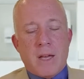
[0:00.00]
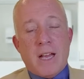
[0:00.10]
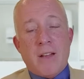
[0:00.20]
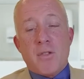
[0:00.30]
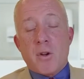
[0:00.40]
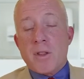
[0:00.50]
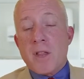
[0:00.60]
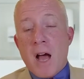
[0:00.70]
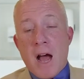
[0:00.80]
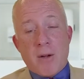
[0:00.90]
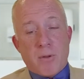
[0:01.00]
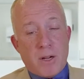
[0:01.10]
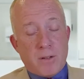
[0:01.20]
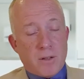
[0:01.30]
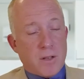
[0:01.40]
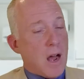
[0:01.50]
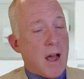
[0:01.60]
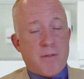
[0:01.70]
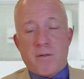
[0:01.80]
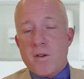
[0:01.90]
If they're in the high risk,
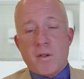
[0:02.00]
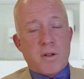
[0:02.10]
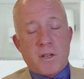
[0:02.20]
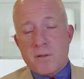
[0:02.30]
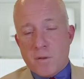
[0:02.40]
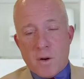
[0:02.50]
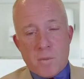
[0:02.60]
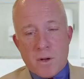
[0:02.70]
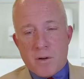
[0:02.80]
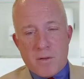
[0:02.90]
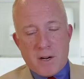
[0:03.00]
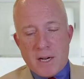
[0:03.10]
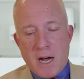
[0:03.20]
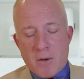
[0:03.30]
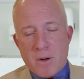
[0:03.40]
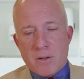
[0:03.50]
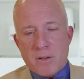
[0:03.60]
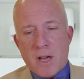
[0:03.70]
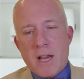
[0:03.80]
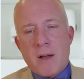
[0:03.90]
I've further confirmed they're very high risk,
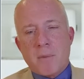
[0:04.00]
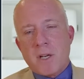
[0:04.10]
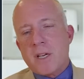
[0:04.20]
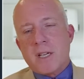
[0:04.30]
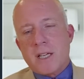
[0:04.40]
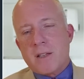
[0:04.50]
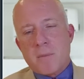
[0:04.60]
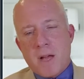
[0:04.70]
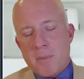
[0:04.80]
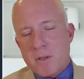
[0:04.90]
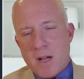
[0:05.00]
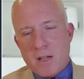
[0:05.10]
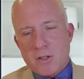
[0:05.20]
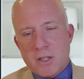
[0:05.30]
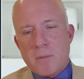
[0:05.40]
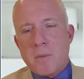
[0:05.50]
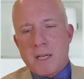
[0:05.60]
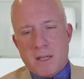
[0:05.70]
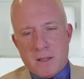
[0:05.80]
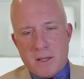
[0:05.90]
and I'm going to get them to hepatology
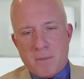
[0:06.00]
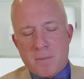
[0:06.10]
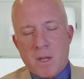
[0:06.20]
immediately